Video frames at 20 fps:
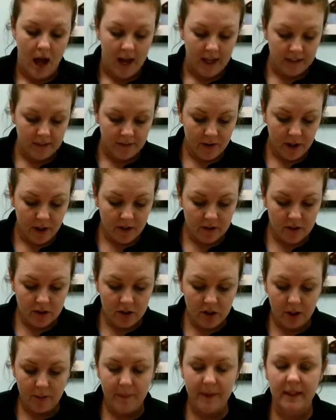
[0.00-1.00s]
As far as
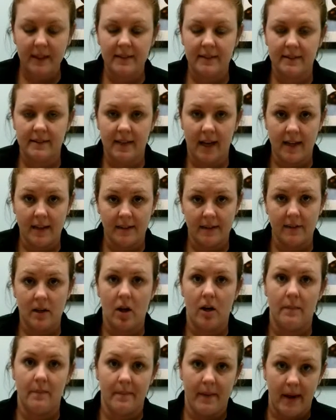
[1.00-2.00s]
determining sex
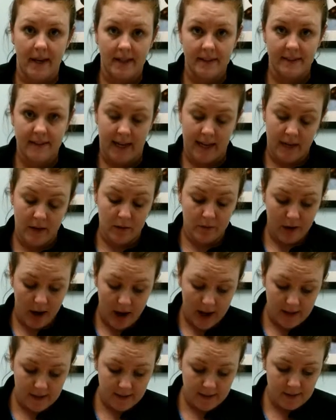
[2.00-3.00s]
on mice and
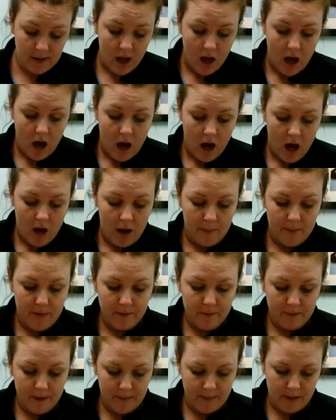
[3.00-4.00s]
rats, the
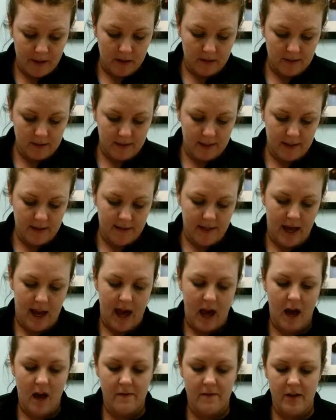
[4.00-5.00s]
females tend to
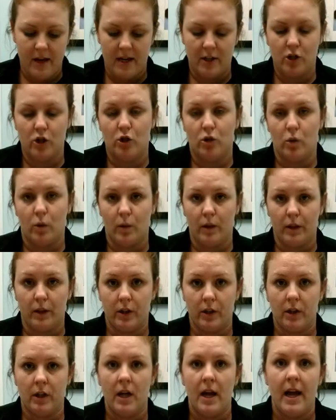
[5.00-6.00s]
have a
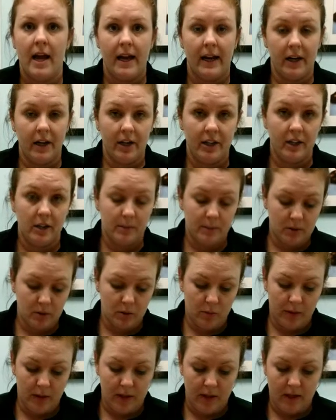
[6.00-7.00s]
shorter area
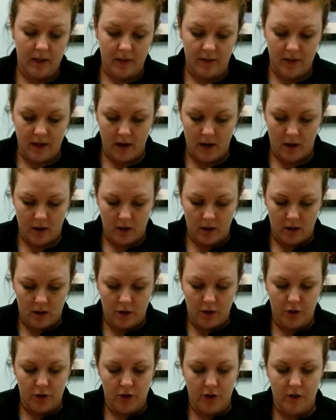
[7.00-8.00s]
between their
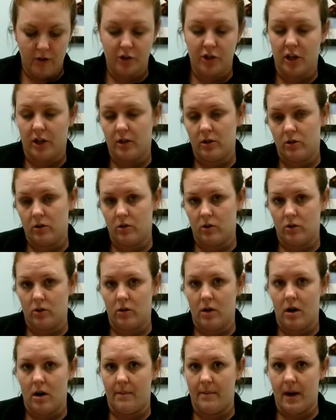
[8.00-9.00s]

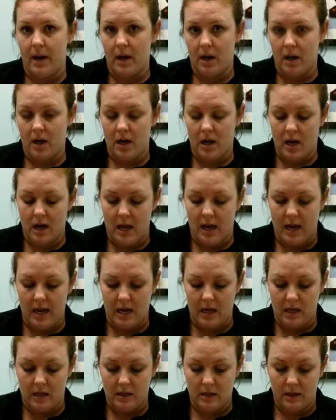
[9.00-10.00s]
urogenital area
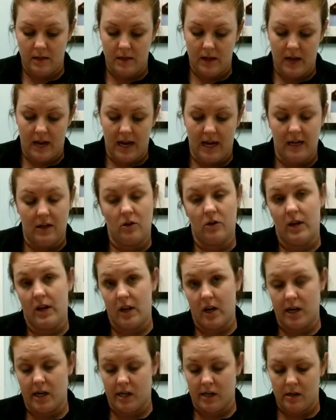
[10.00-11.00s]
and the anal
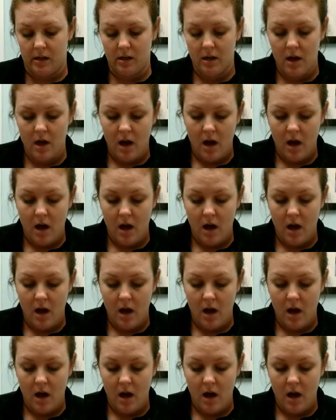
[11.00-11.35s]
area.